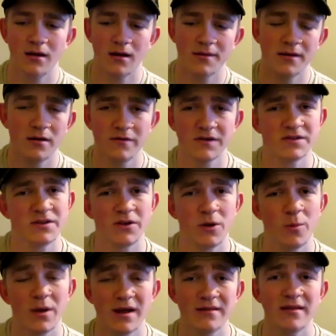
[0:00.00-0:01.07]
I don't know if it's to
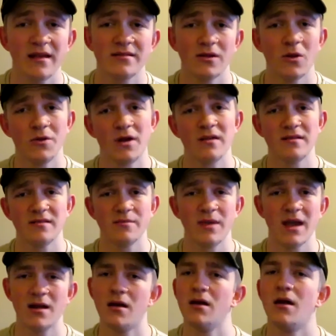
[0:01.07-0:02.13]
you, but it tastes a lot nicer to me
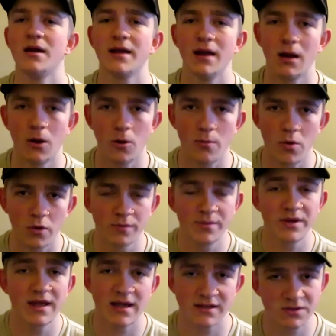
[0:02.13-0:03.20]
and I like it a lot more.
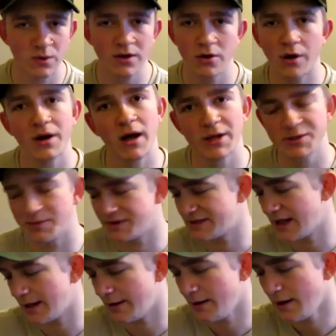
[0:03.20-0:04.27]
But yeah, sweet corn,
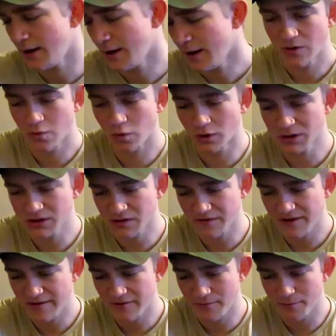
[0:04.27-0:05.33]
100%. What's your
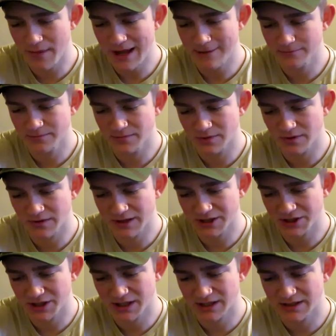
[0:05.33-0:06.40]
favourite meme
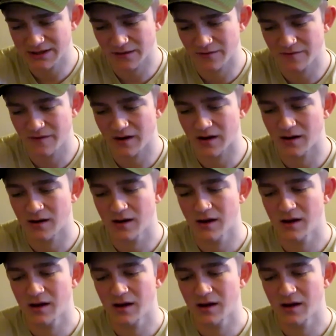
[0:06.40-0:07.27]
this year so far?